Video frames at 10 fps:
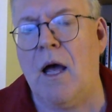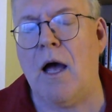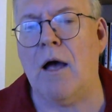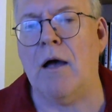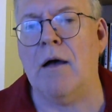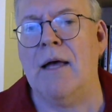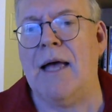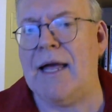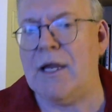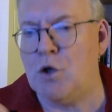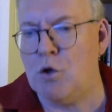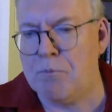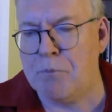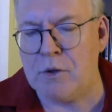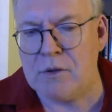and you
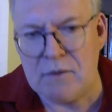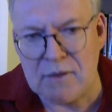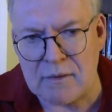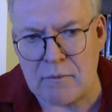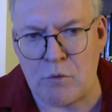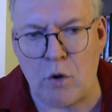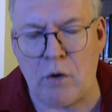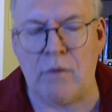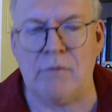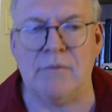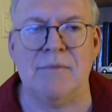put the